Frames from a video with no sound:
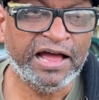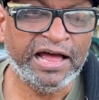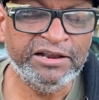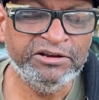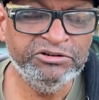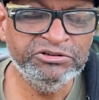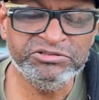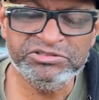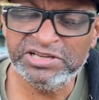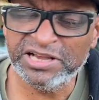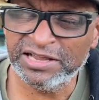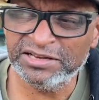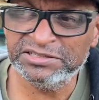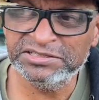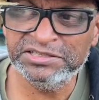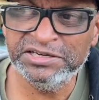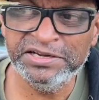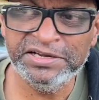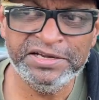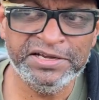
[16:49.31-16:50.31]
I knew
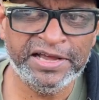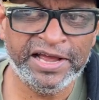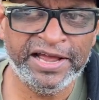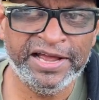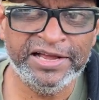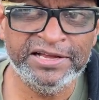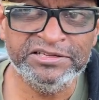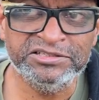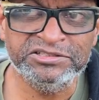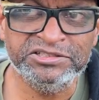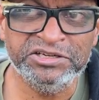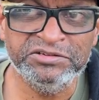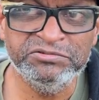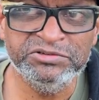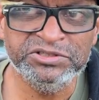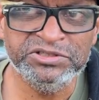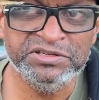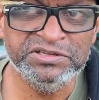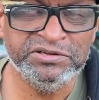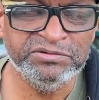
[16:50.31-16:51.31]
Celestine Gaines. She
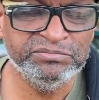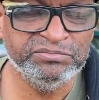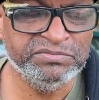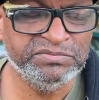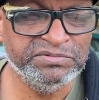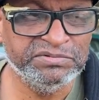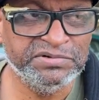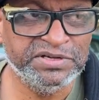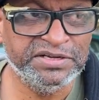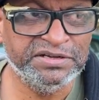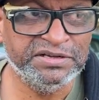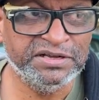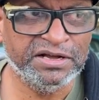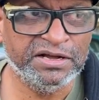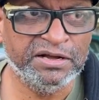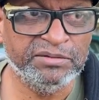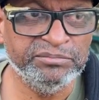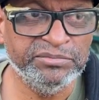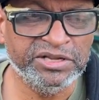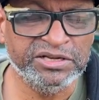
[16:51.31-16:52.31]
was in
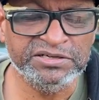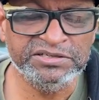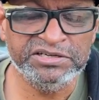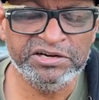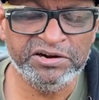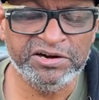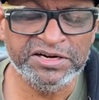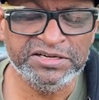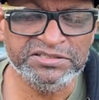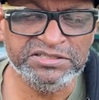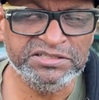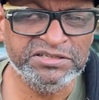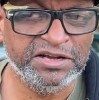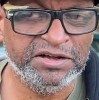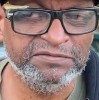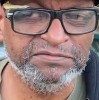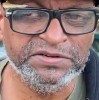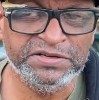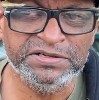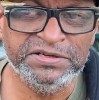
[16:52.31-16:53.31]
the military and
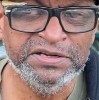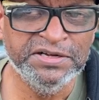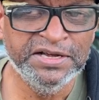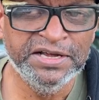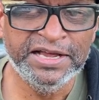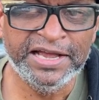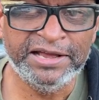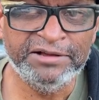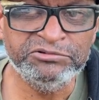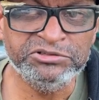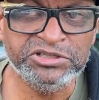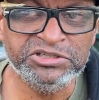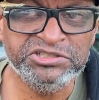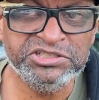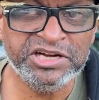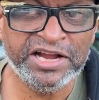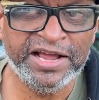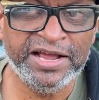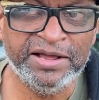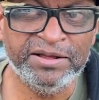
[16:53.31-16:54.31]
stuff, and it was a
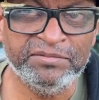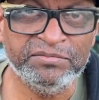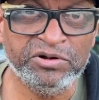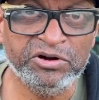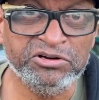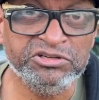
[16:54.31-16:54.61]
shame.